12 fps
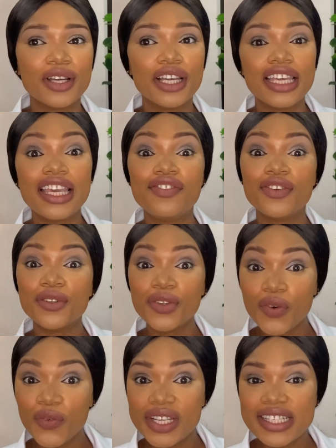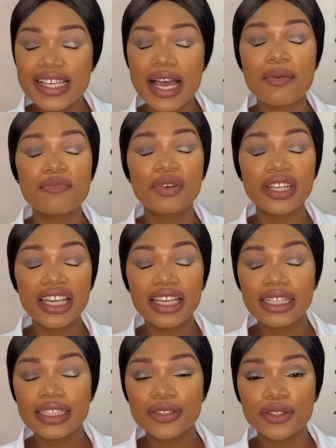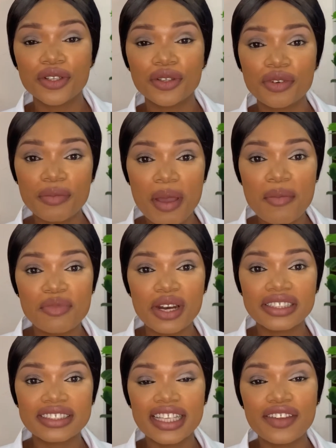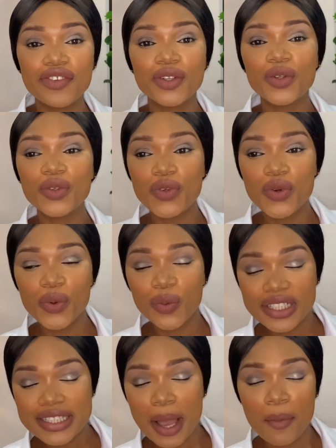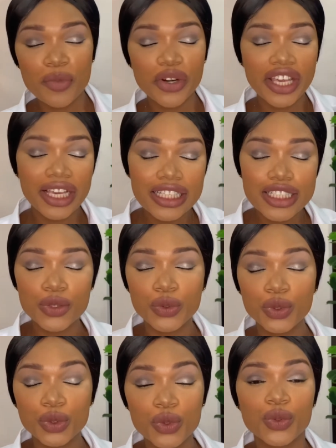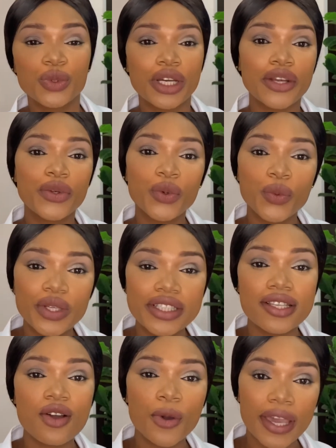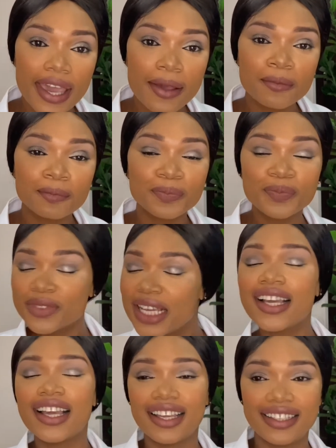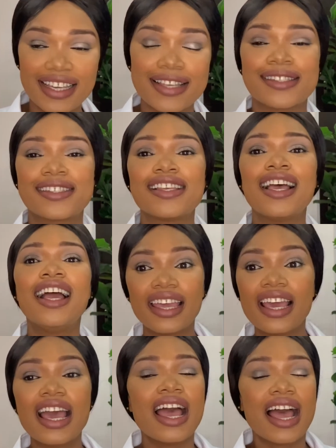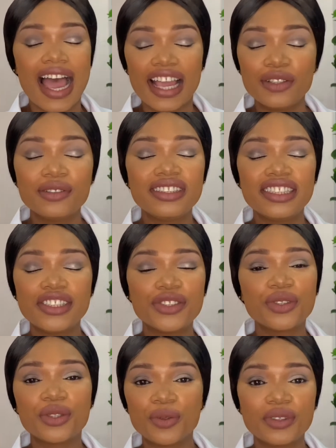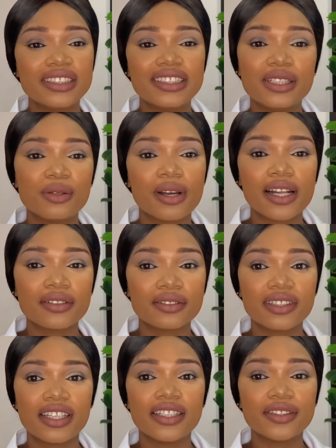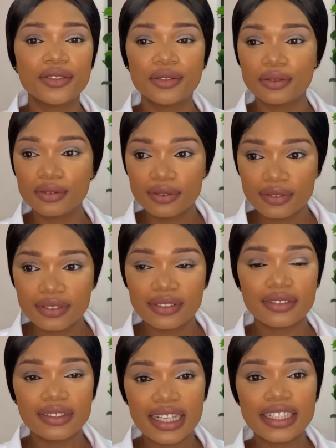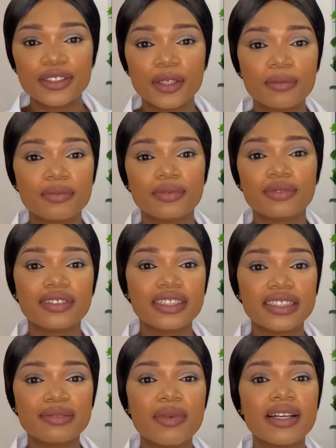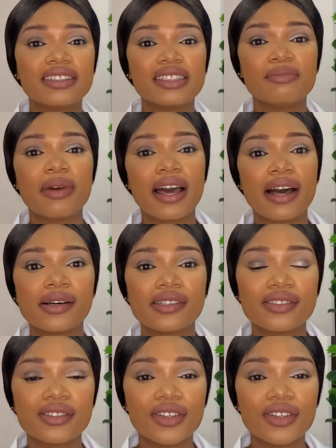If you know it, I'm bringing it to your remembrance. If you don't know it, I'm bringing it to you so you can know it. Okay, yes, I use this trick once in a while, to light up the smell in my house.